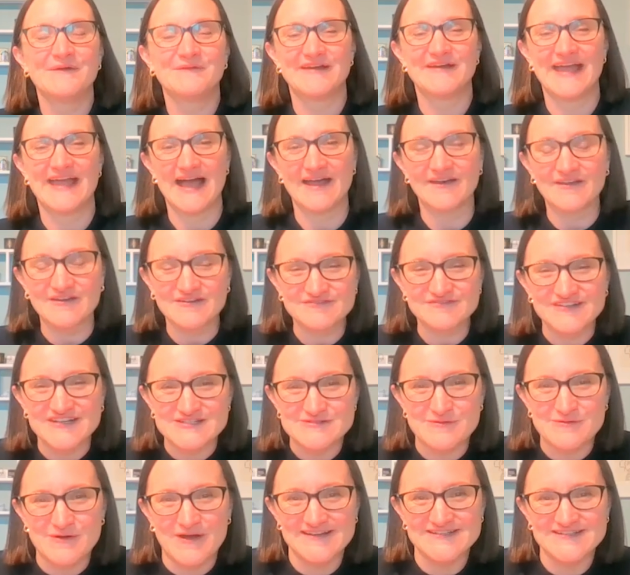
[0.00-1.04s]
We had our
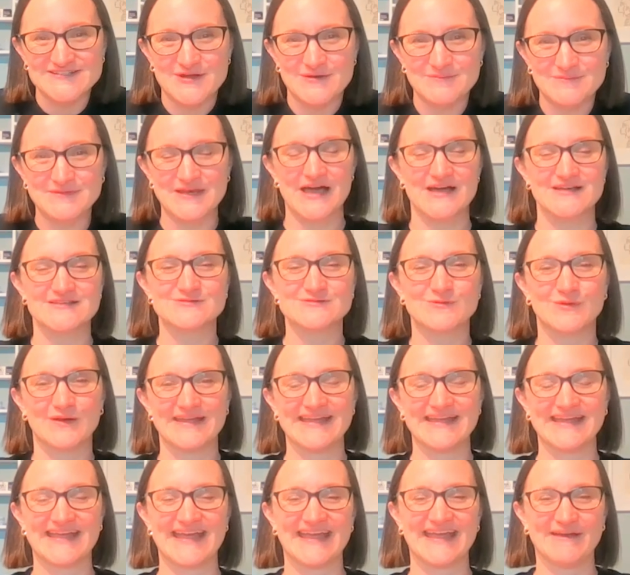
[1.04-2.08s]
first workshop last
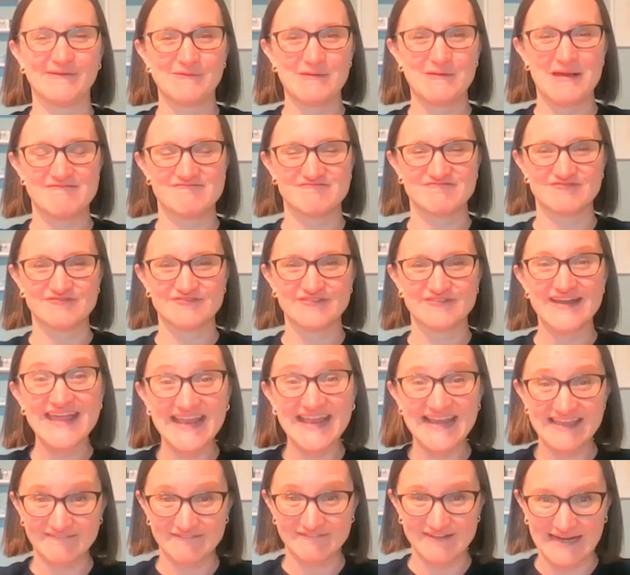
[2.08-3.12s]
week. It went
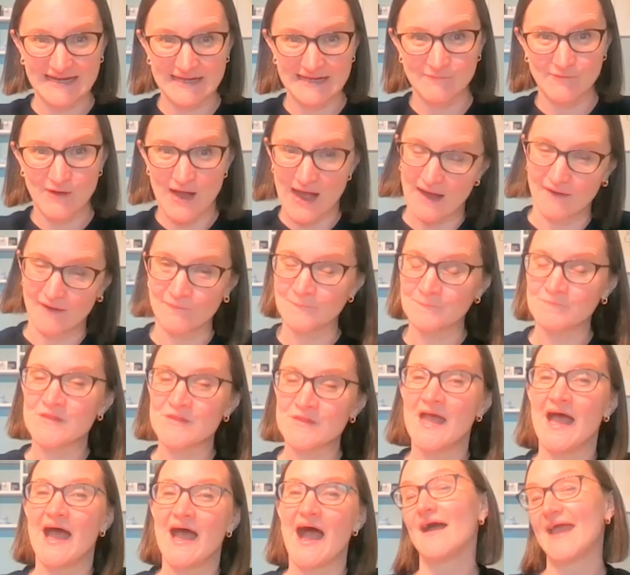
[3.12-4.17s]
really, really well.
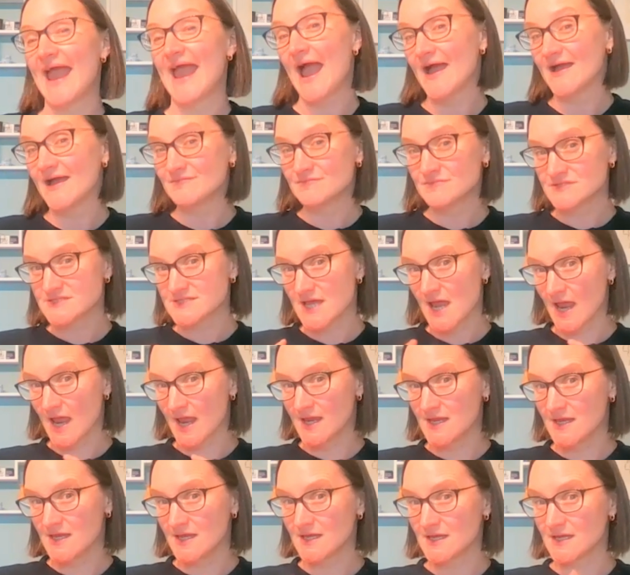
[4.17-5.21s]
I am
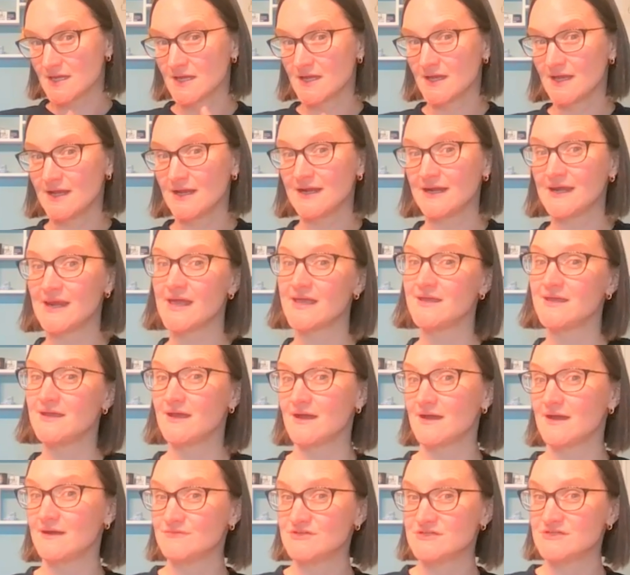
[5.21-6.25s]
taking
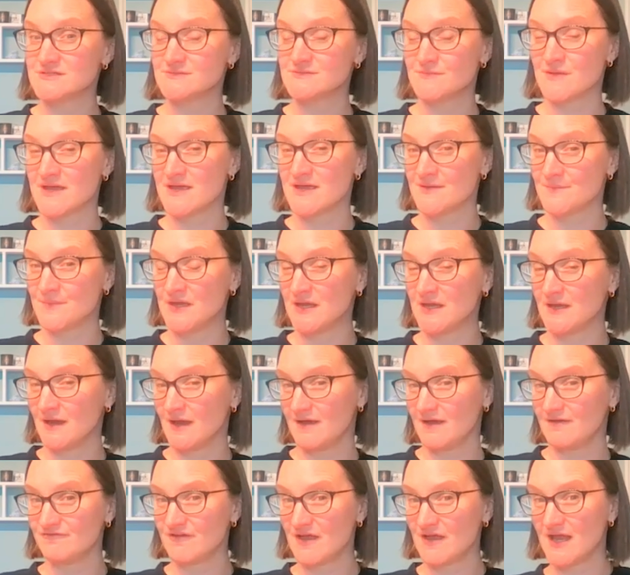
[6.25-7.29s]
latecomers, maybe,
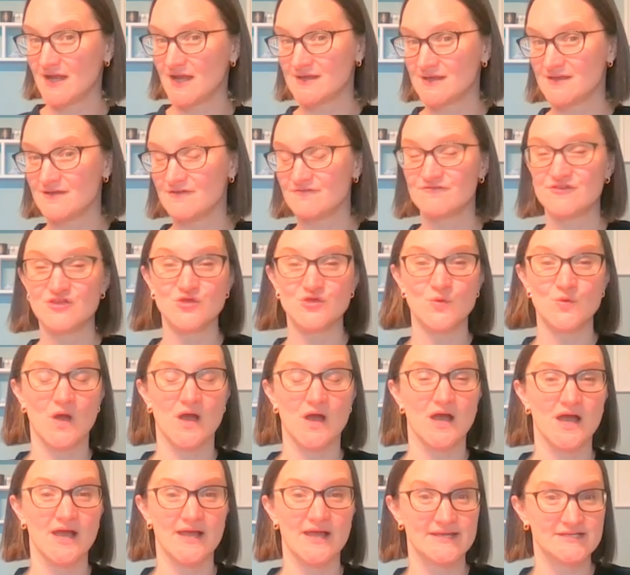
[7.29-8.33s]
if any of you
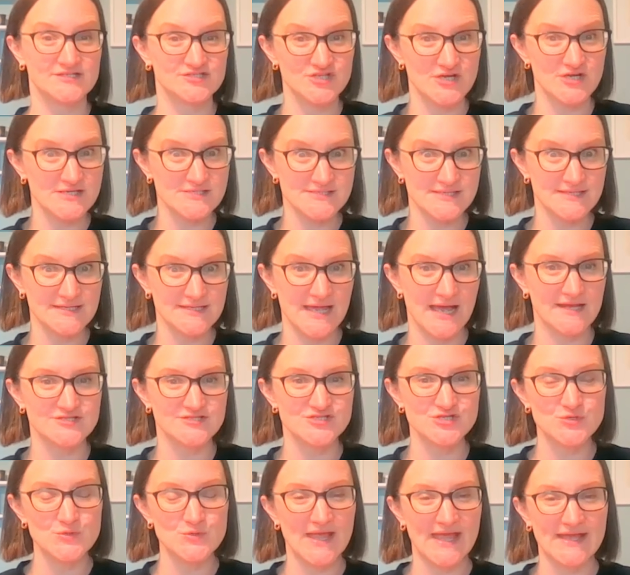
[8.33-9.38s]
are interested
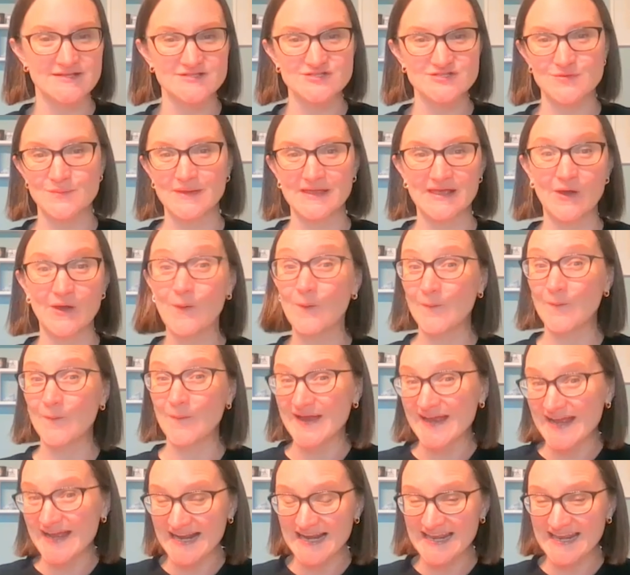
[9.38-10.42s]
and you get to me
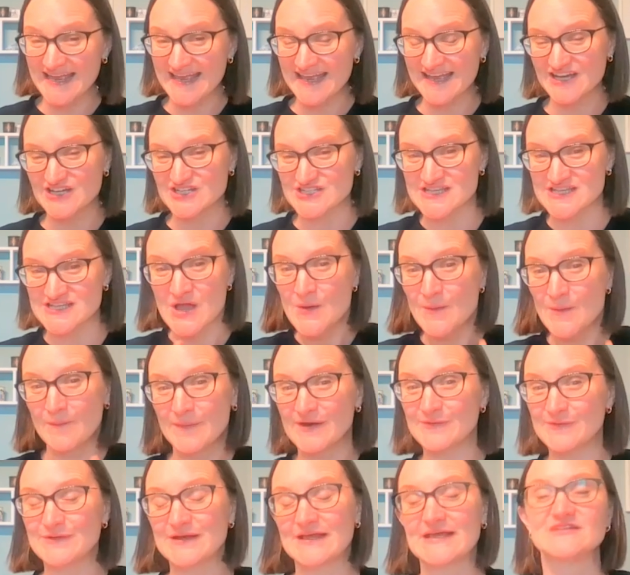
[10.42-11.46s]
quickly, because we
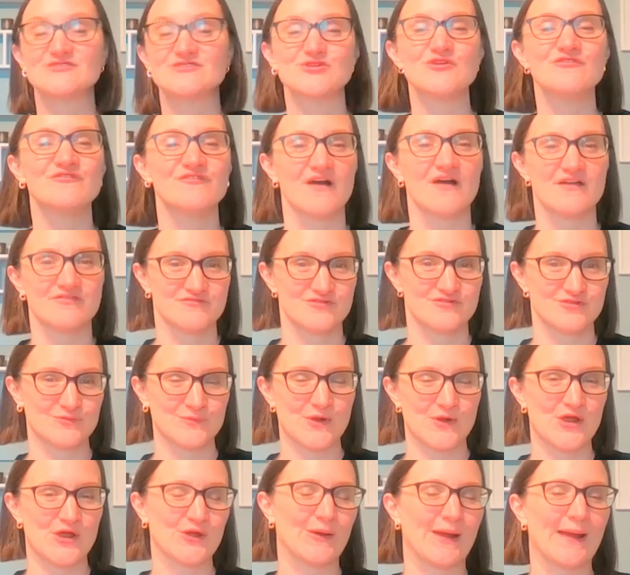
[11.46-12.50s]
don't want to get too far through the
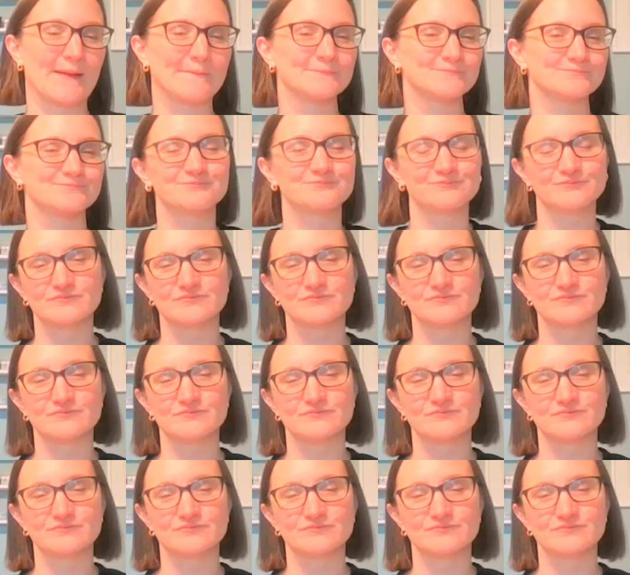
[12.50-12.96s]
program,